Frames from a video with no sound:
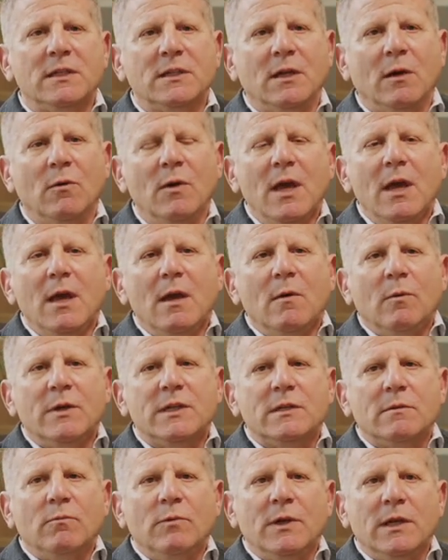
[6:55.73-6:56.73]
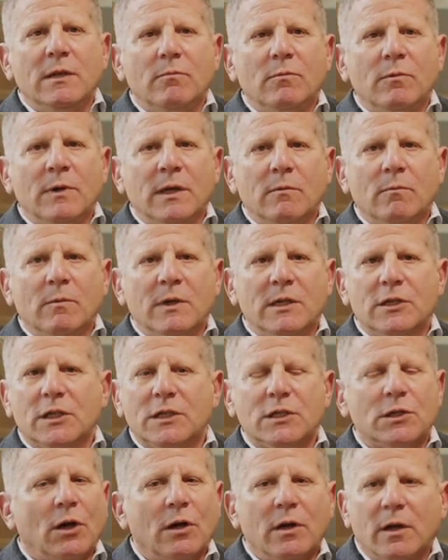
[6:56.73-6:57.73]
So we
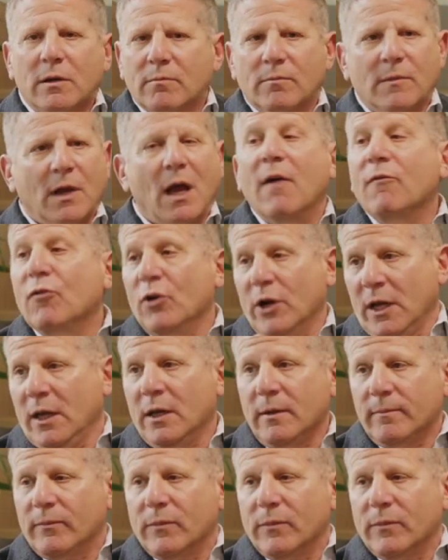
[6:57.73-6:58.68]
just started covering it.